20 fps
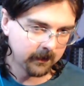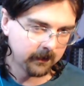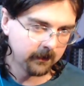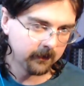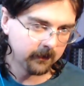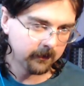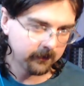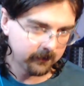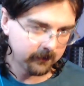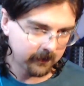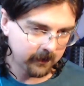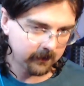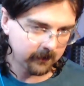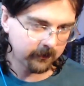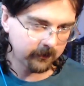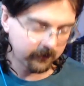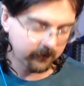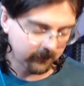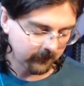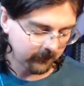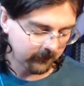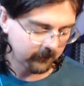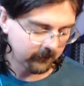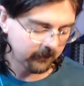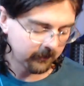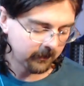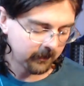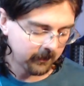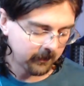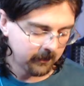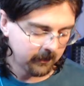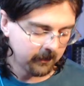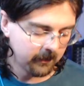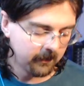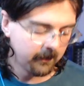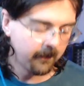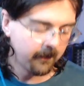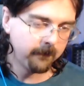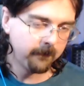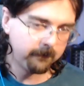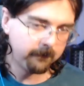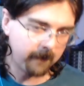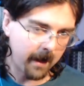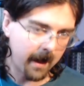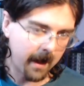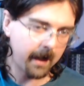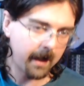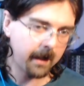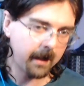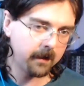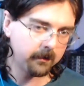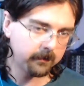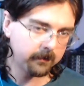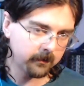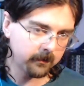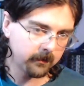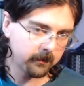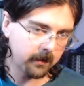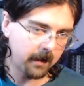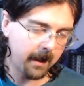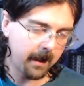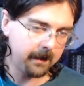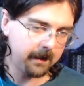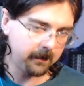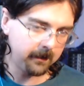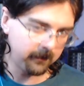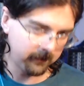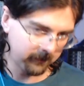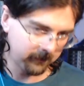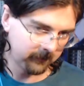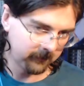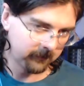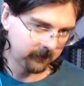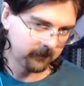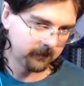6, 5, 8.